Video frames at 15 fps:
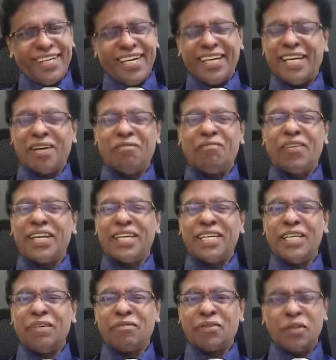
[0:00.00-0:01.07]
in a very
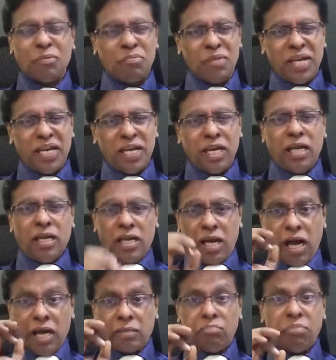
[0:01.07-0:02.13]
different way
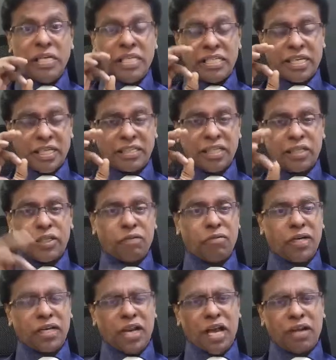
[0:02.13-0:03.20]
and be successful
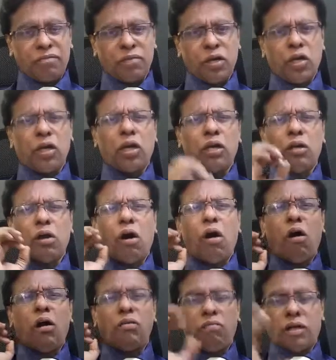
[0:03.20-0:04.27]
in life, in
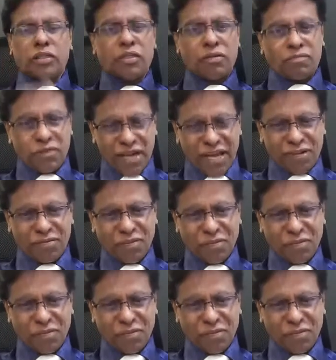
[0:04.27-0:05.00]
all walks of life.